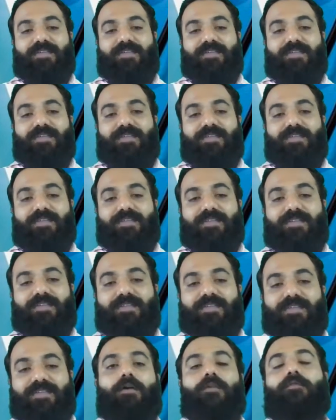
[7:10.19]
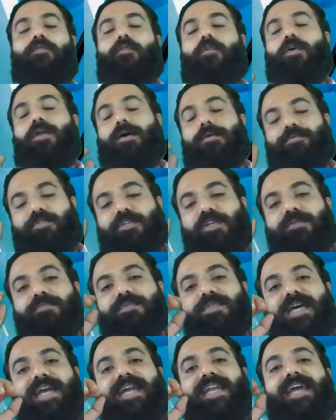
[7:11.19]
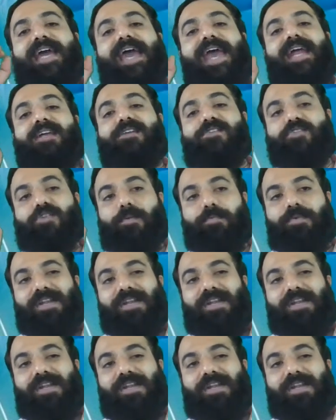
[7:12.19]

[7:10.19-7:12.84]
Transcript: for upstream side and subtractive for